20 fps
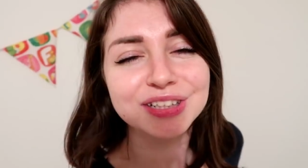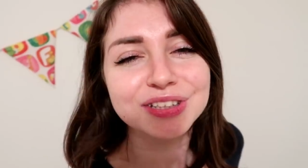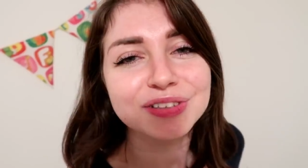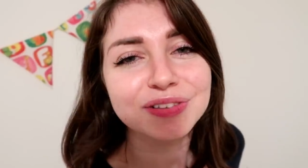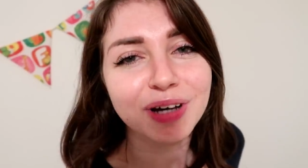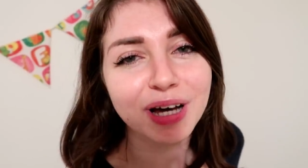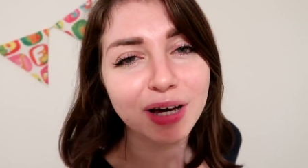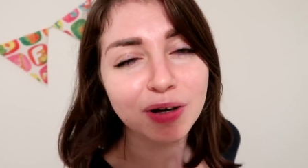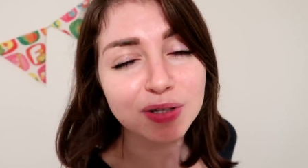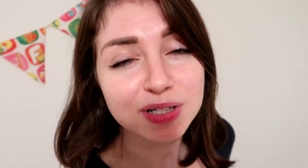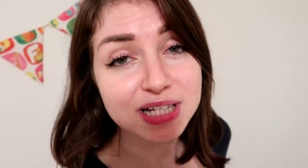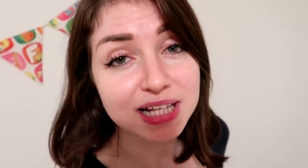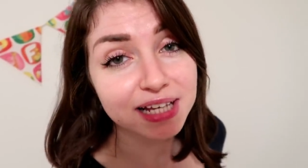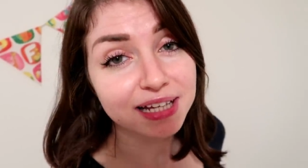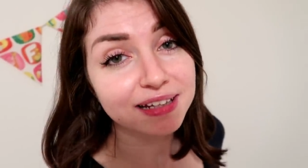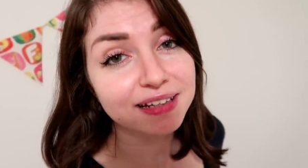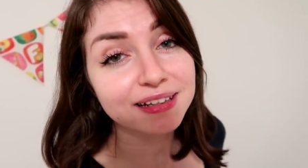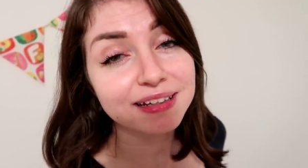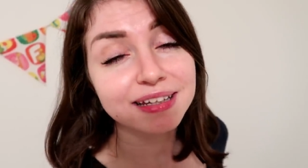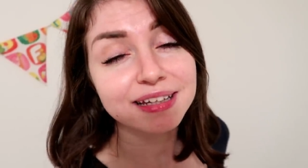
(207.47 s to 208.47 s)
Two hours
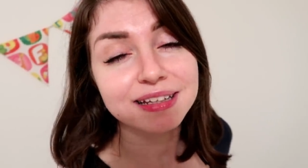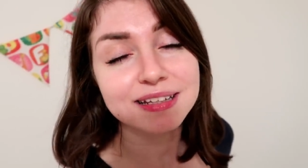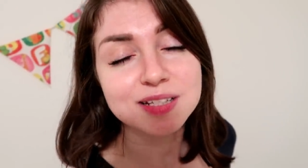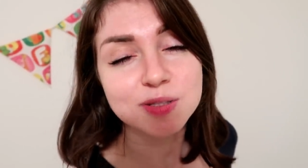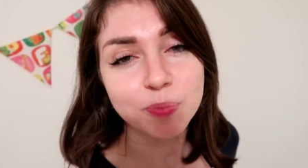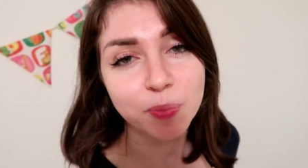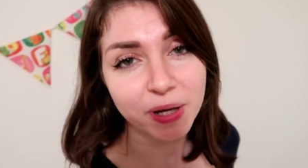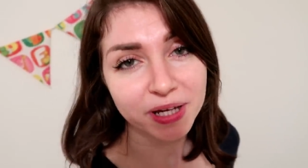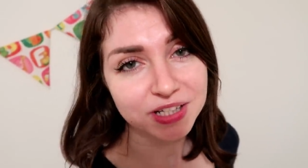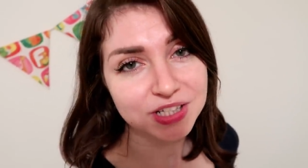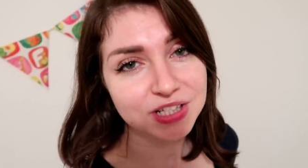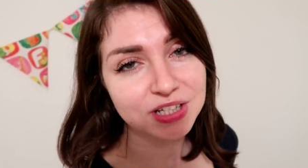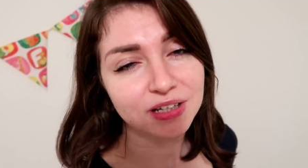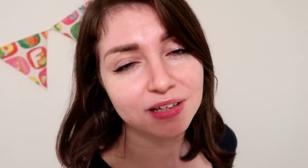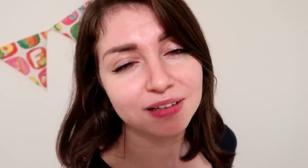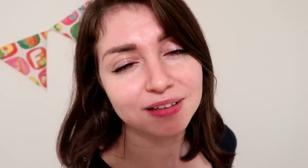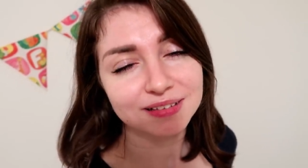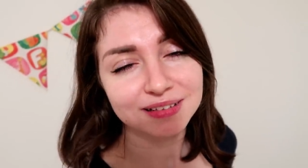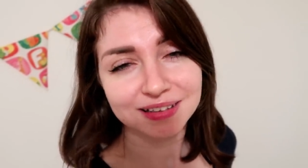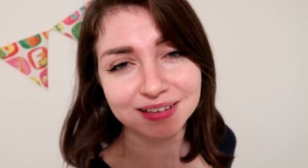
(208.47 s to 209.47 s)
later, it is
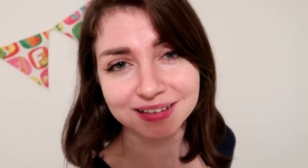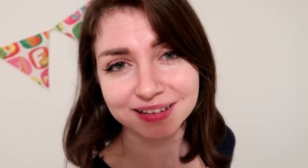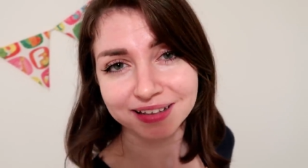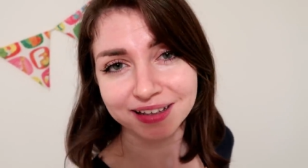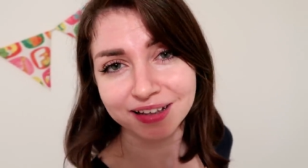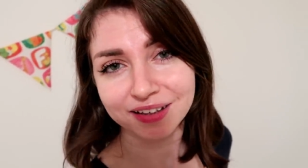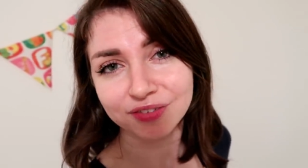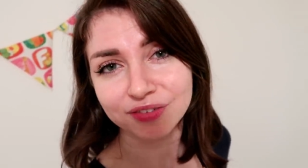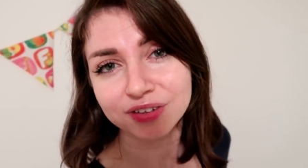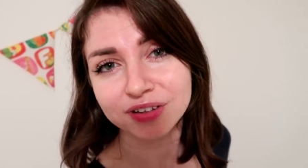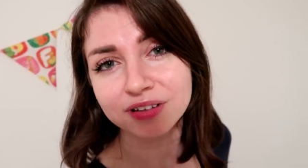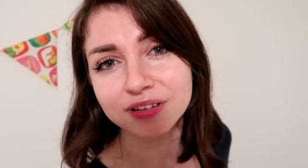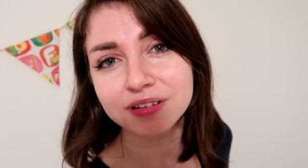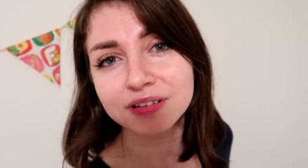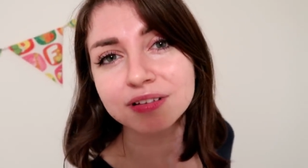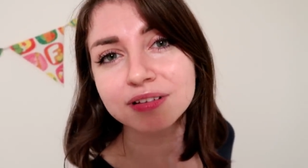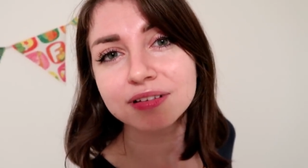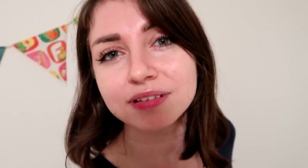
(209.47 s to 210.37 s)
patchy and uneven.